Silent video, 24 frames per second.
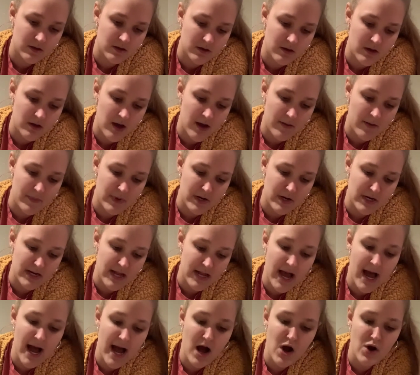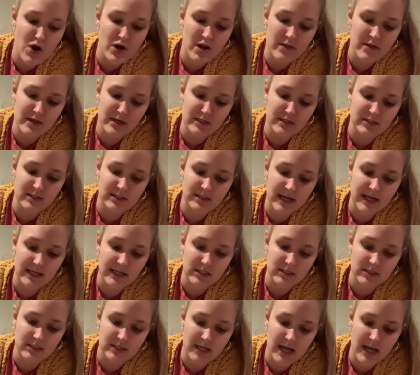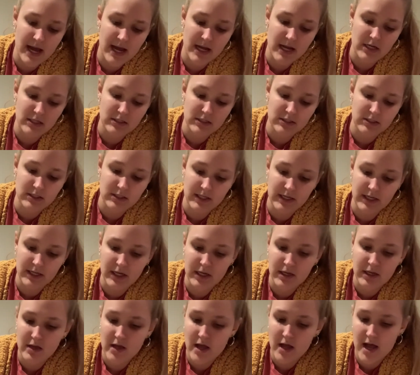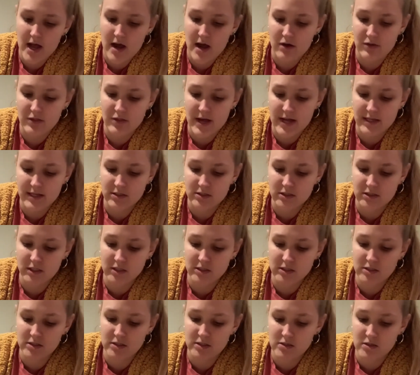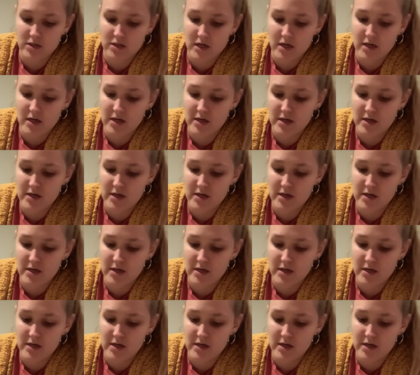up and down and then side to side and see how that starts to look.